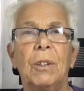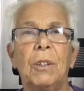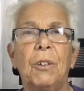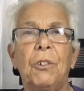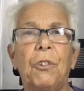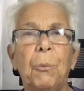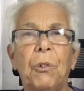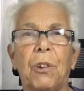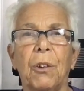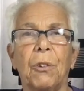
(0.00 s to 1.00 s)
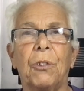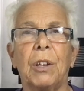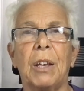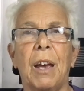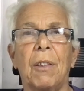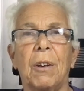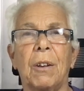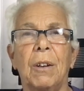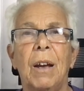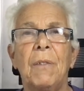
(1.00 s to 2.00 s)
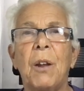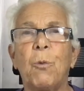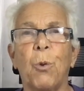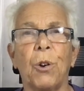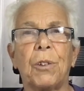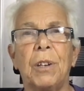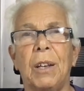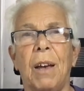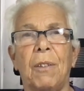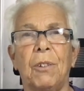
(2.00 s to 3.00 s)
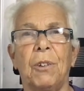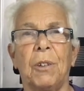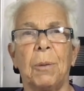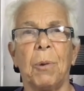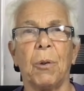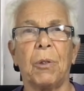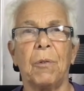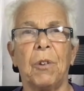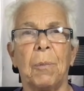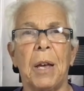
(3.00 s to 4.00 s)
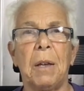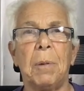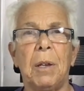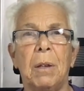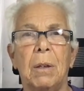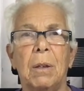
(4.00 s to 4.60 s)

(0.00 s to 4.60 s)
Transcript: Learn some skills together, and then work together during the birth of your baby.